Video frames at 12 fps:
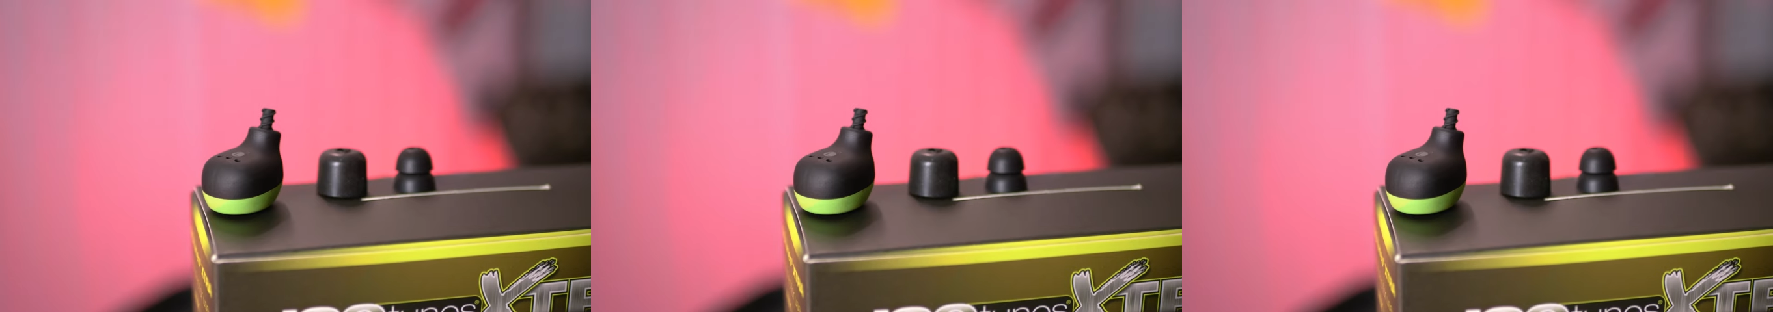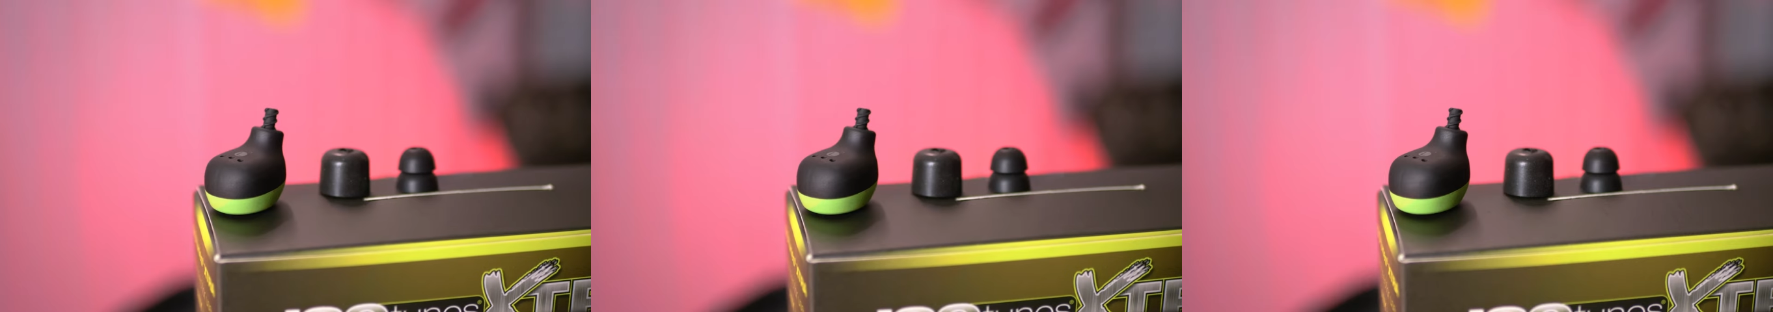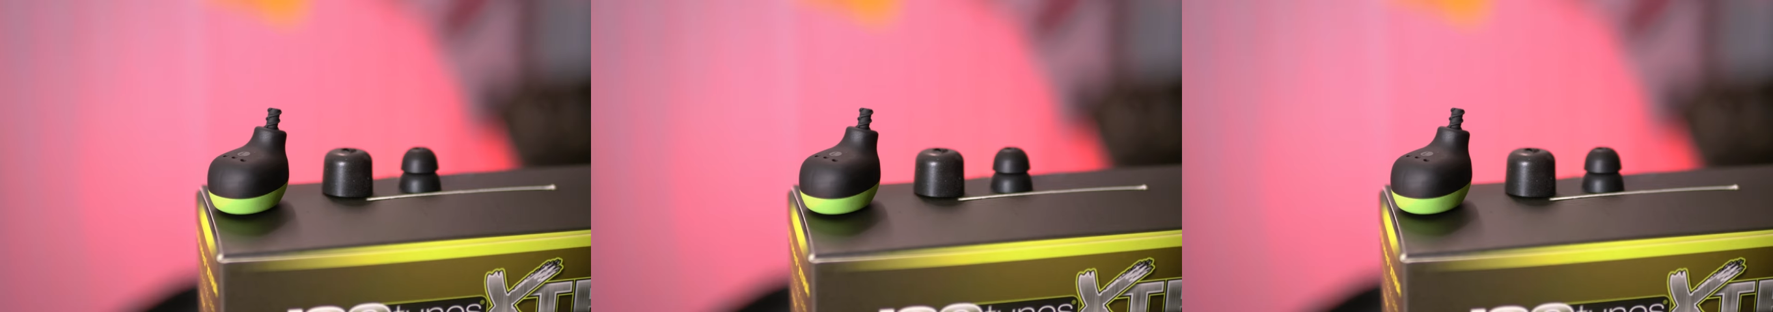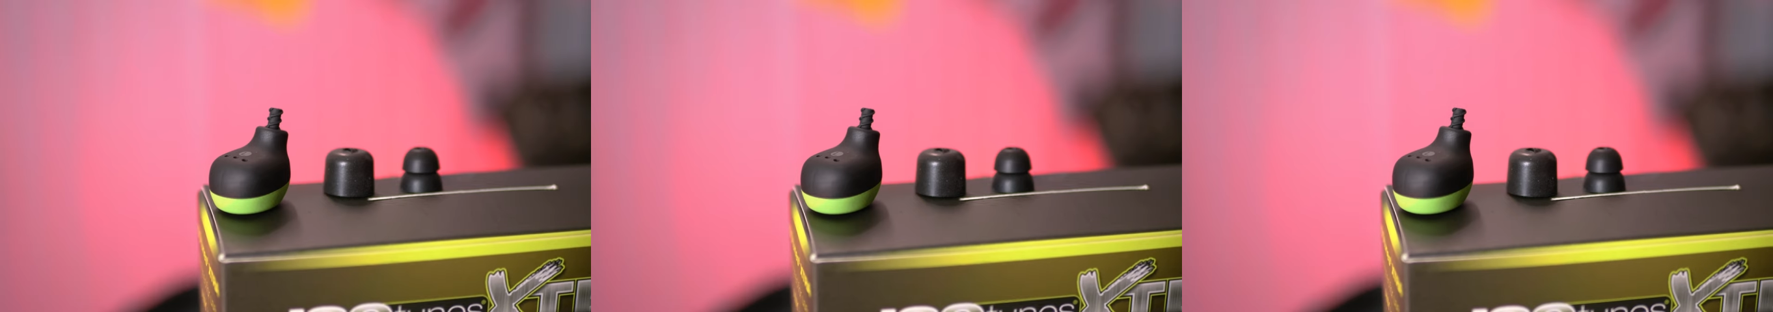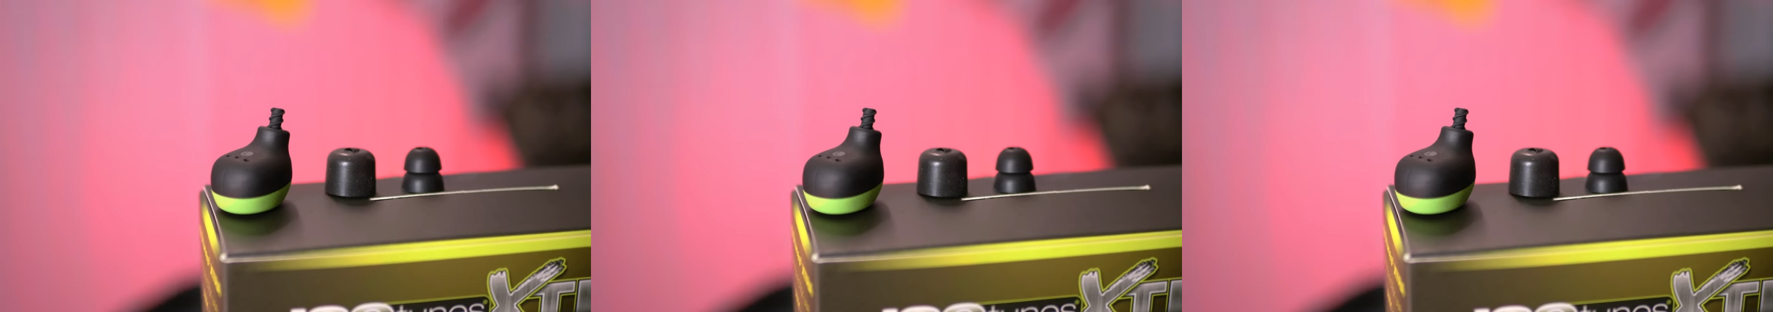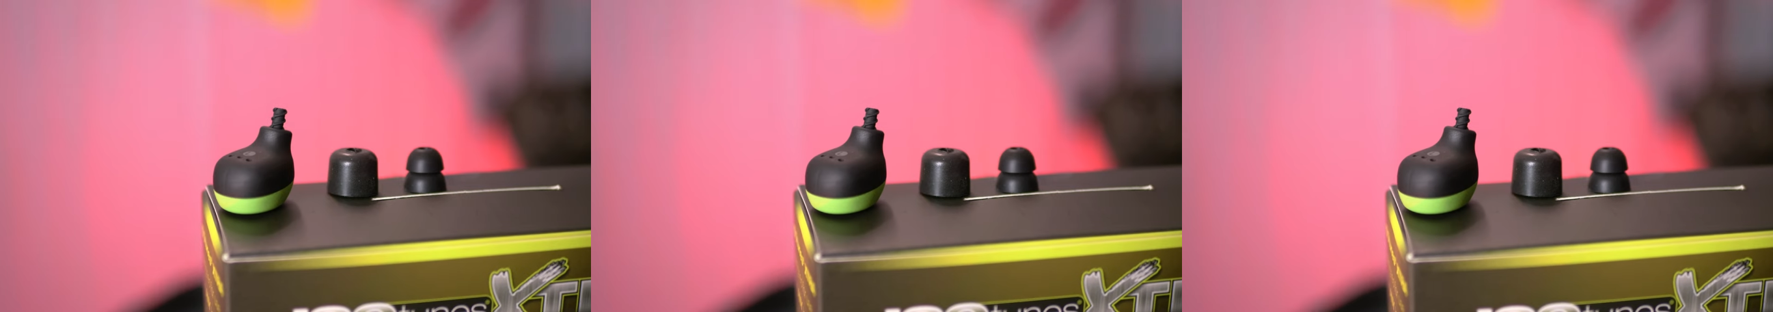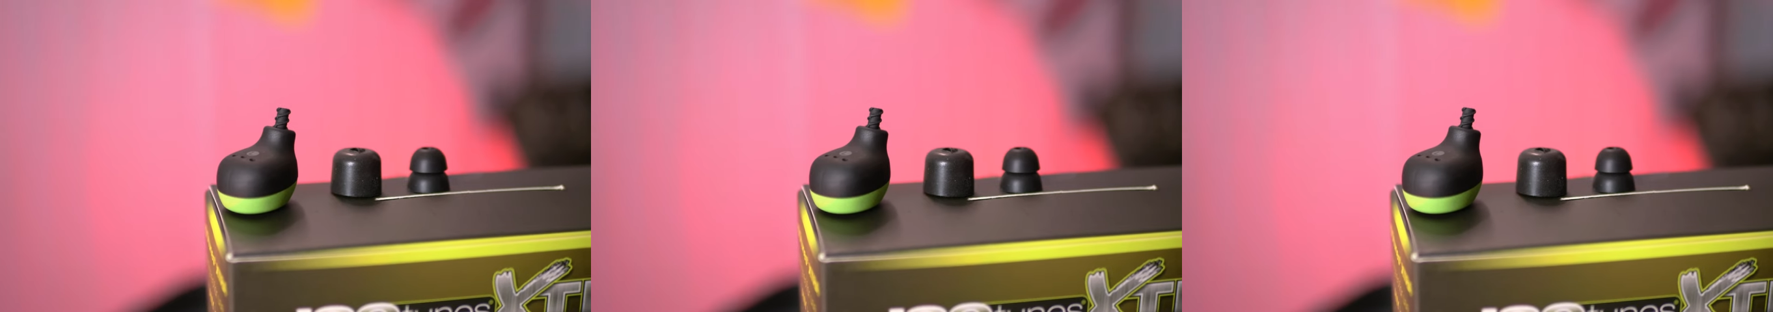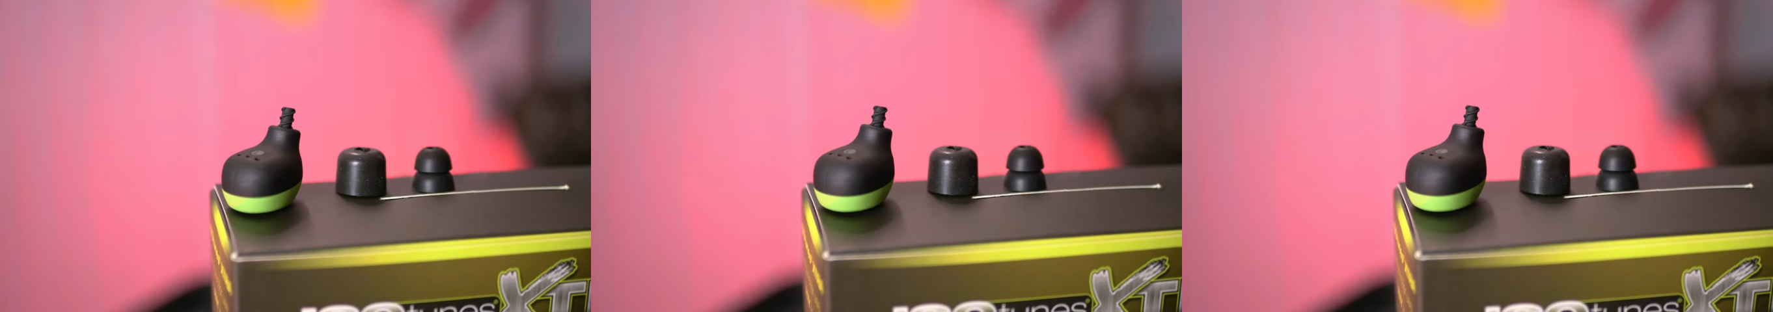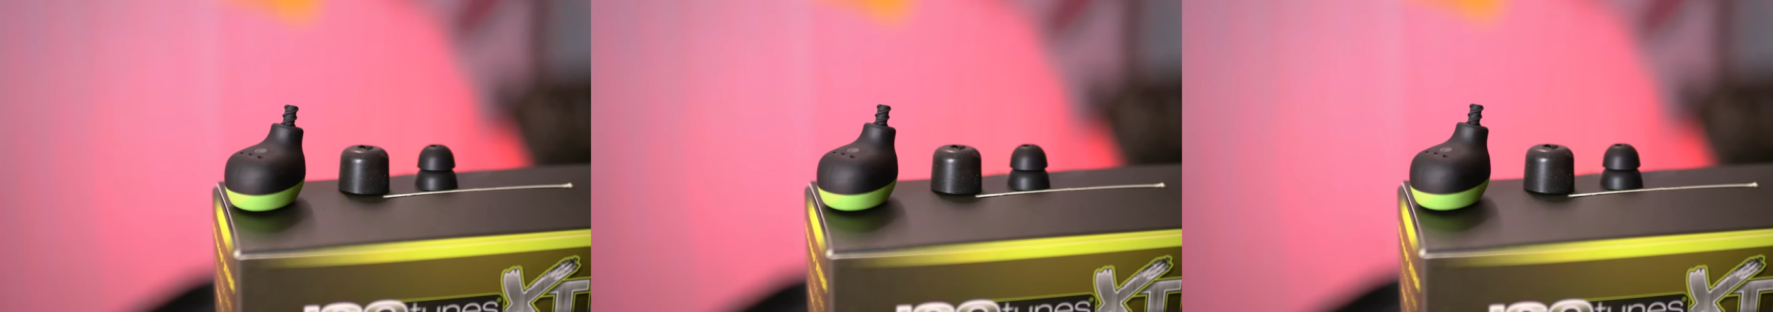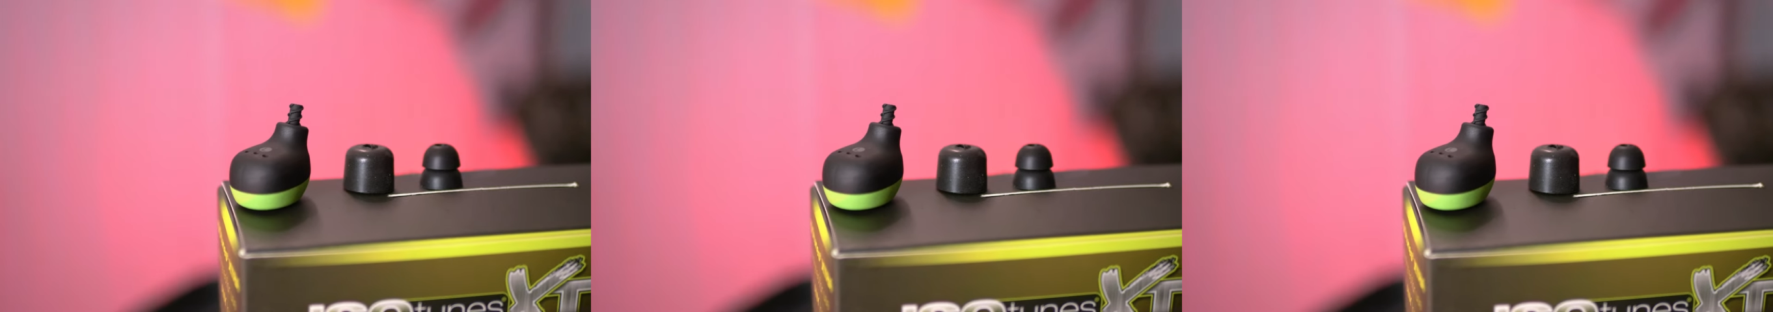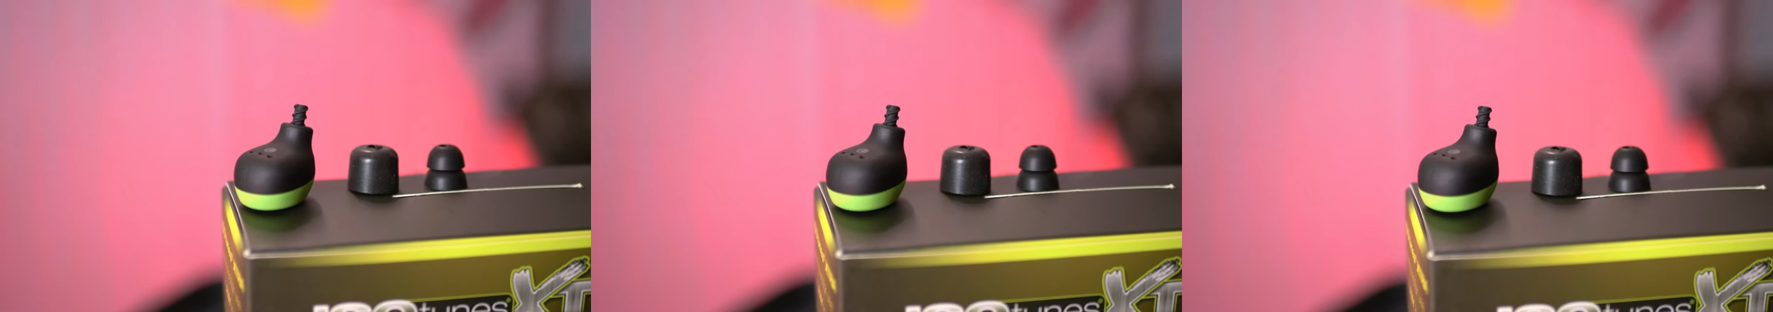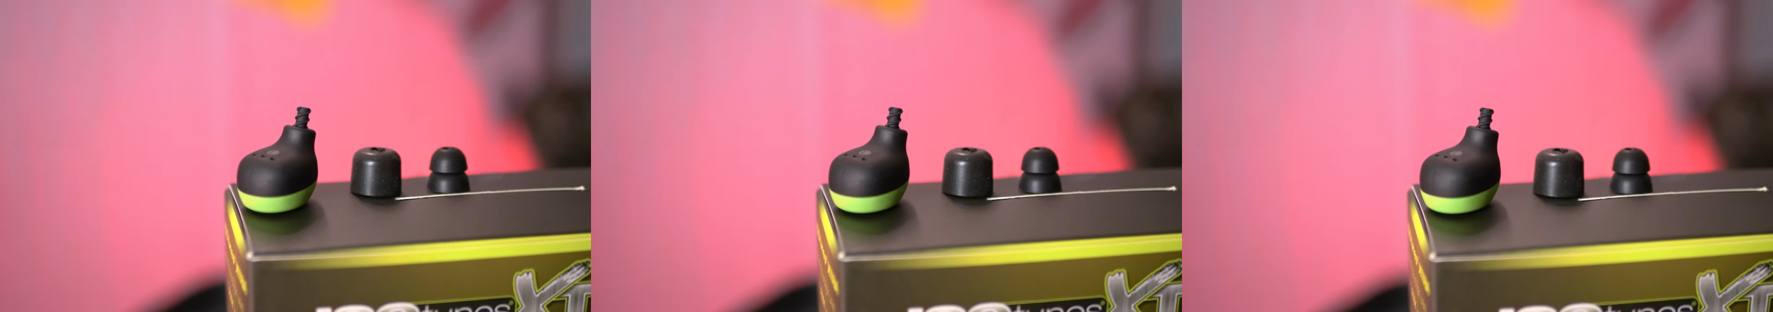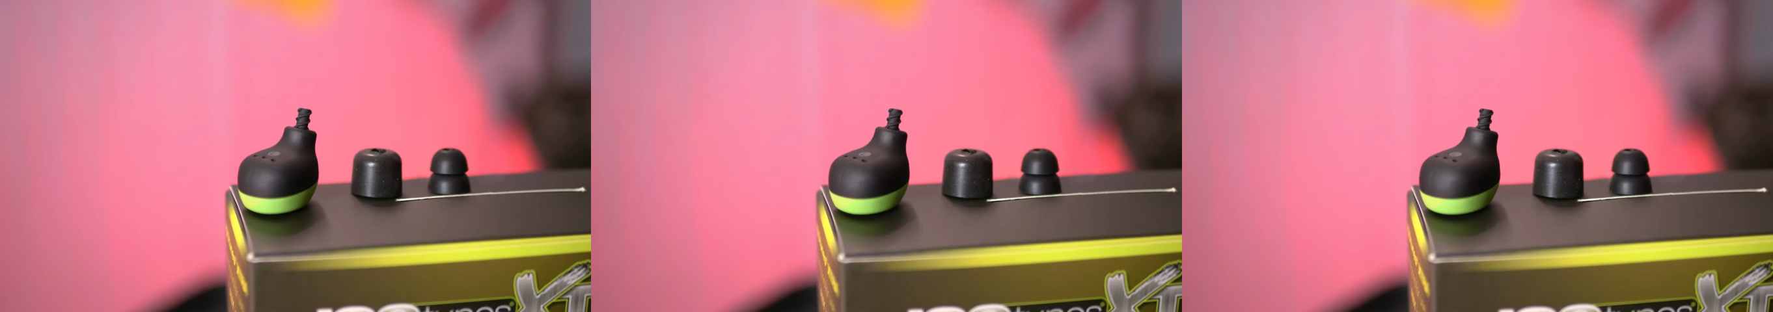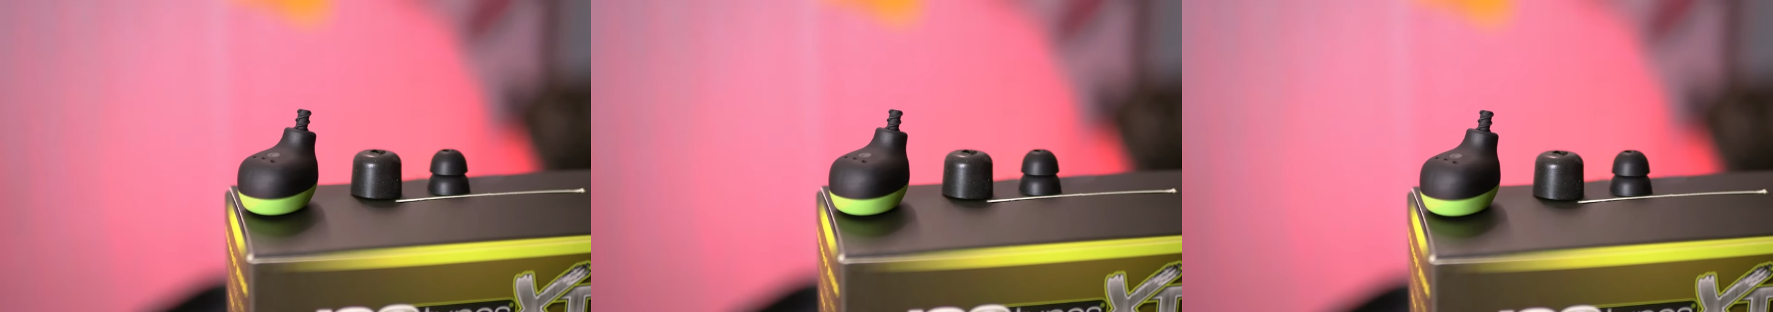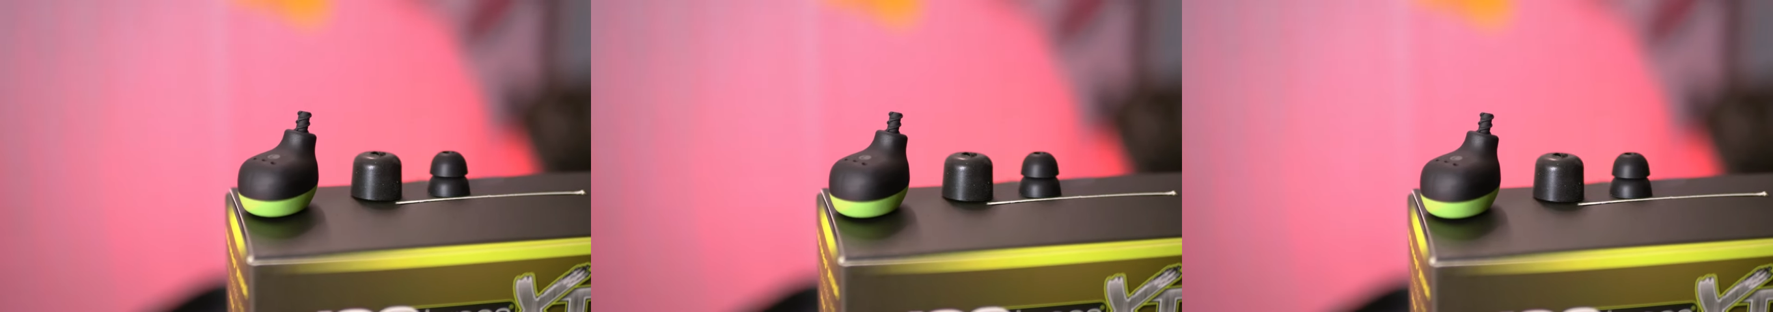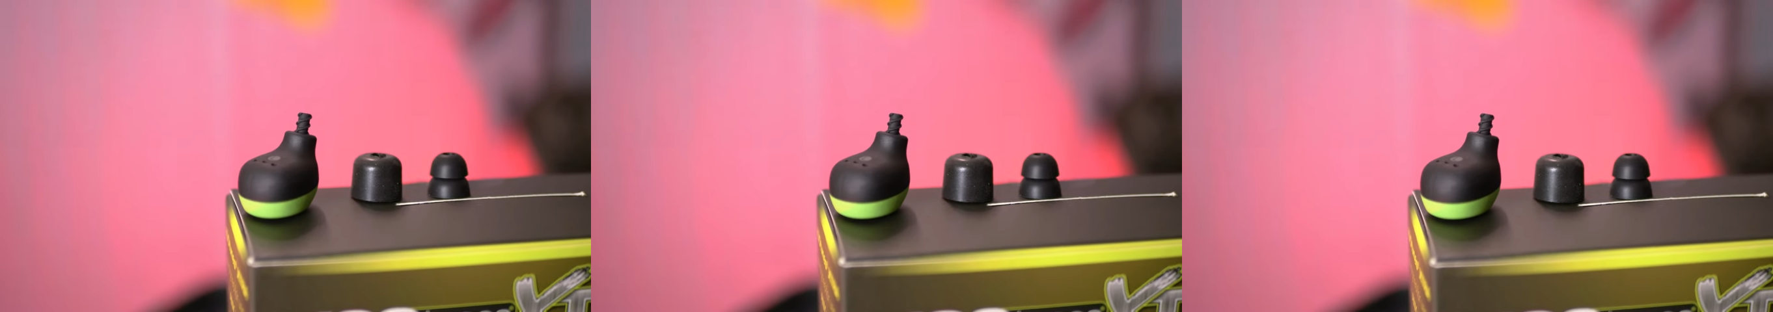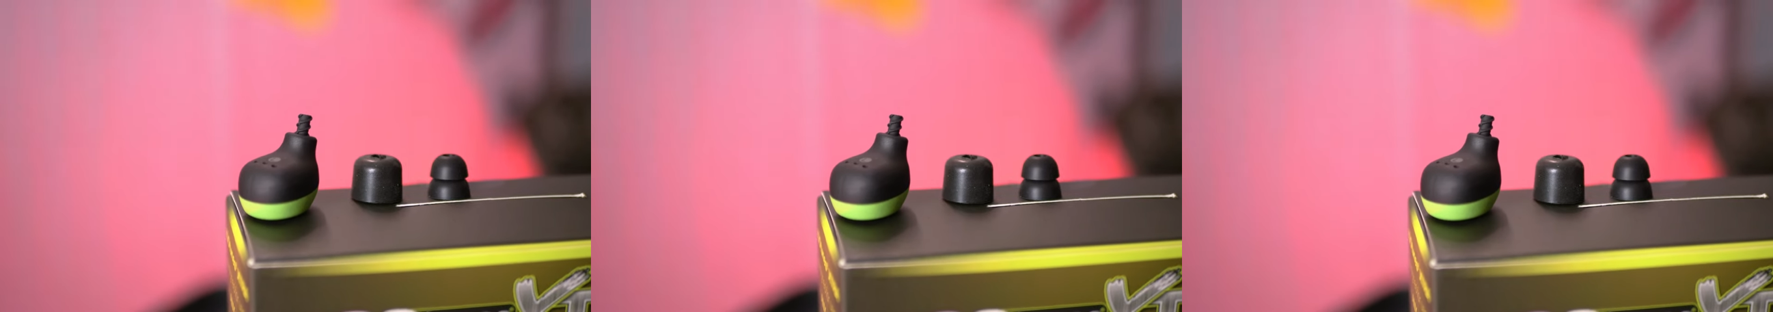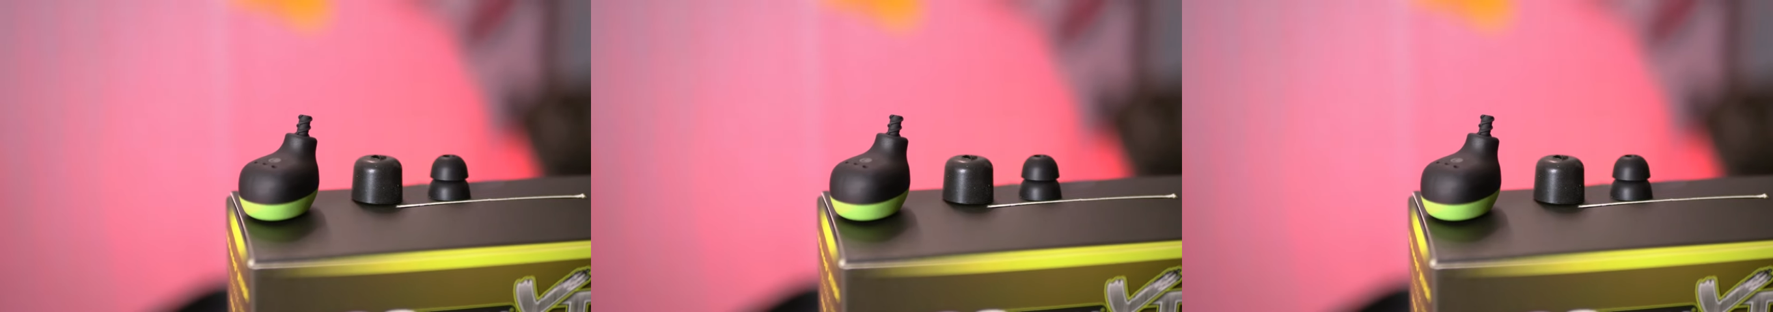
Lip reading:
[unreadable: no face in view]